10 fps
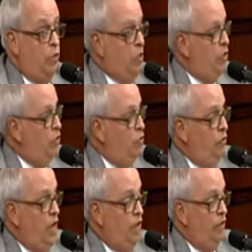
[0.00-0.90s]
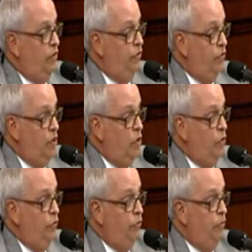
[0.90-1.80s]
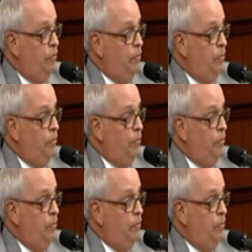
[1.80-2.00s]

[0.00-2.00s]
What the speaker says: We didn't do that at the casinos.